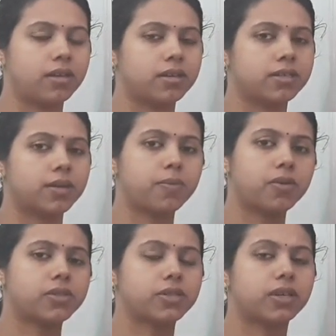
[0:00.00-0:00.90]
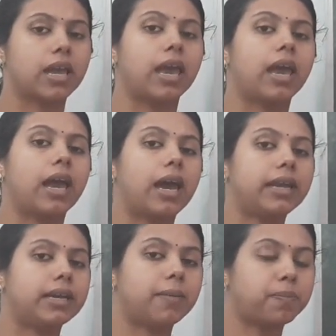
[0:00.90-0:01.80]
Suppose a
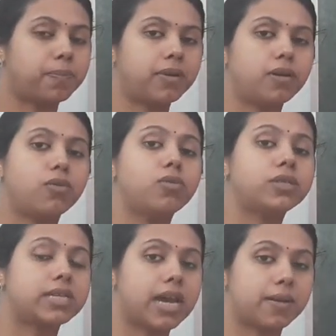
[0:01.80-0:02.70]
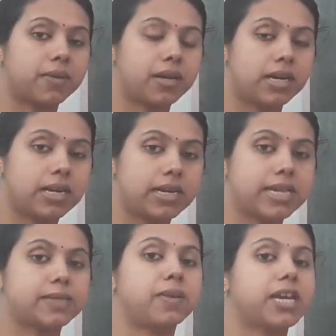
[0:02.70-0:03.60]
number whose
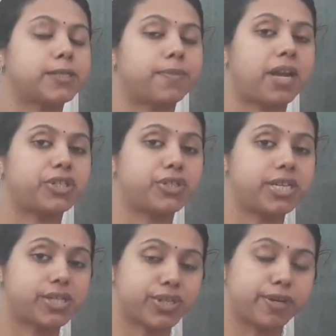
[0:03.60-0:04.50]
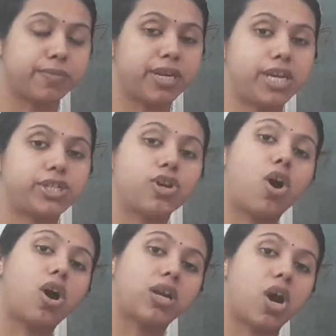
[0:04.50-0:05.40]
decimal expansion is terminating
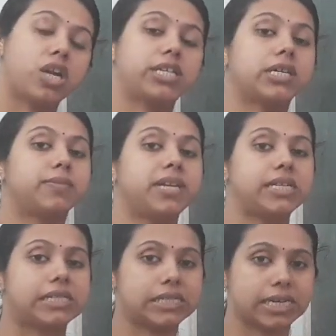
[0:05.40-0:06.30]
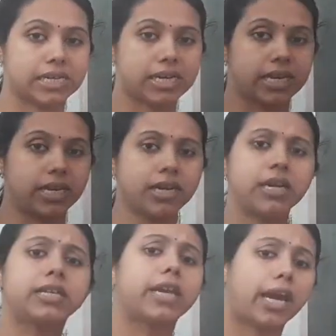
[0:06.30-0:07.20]
or non-terminating recurring,
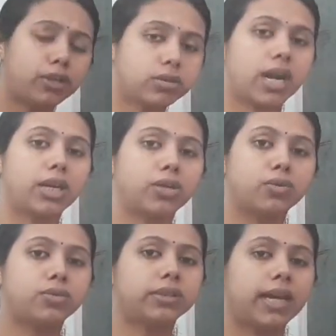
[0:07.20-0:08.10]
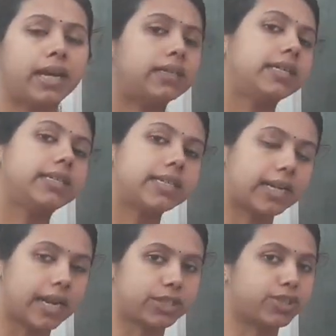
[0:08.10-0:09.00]
can you conclude that it's a
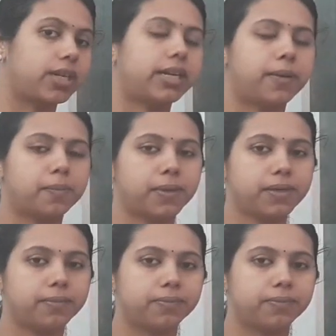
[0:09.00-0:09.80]
rational number?